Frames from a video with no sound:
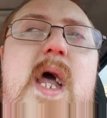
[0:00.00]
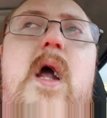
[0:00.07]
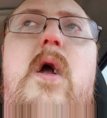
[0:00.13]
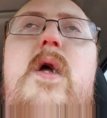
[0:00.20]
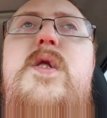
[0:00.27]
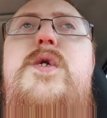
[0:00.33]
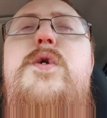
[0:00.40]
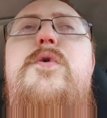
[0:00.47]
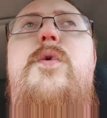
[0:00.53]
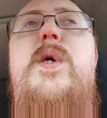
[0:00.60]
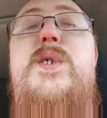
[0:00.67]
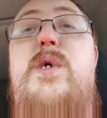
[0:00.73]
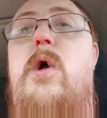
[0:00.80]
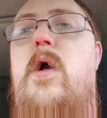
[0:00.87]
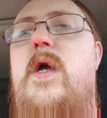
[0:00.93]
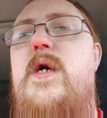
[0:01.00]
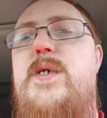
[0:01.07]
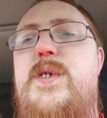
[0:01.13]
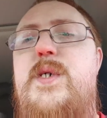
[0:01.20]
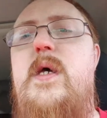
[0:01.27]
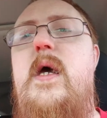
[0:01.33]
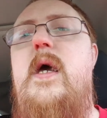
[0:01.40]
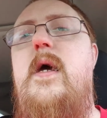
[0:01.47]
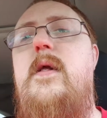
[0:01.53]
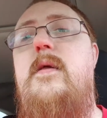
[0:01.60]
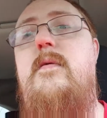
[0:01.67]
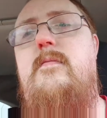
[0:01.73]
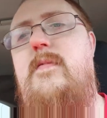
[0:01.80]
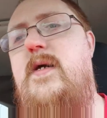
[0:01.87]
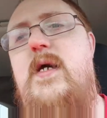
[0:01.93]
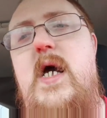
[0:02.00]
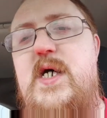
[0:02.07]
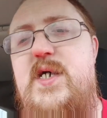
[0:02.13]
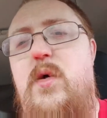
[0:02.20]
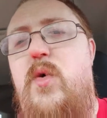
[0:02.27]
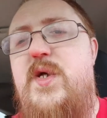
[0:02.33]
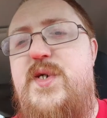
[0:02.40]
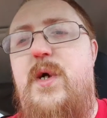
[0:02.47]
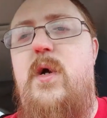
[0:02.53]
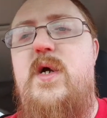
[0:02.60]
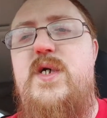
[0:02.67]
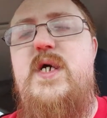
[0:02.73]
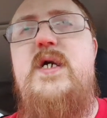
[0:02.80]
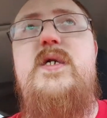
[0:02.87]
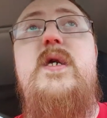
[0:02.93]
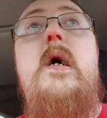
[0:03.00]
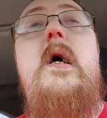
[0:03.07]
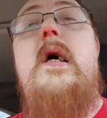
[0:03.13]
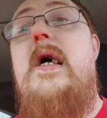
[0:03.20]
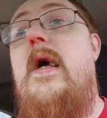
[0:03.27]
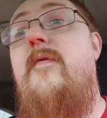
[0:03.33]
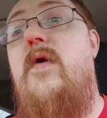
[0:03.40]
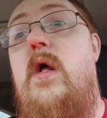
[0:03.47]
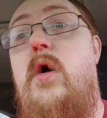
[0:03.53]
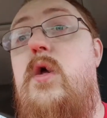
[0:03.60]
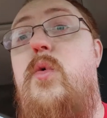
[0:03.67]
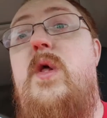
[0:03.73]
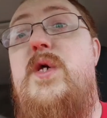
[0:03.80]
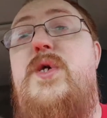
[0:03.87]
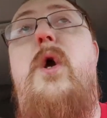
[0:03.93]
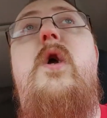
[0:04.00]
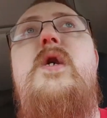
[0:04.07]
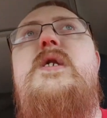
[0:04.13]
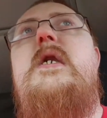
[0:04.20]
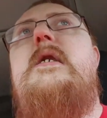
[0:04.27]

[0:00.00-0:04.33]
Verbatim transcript: there into the circus. And you guys know what a circus is. If you don't know what a circus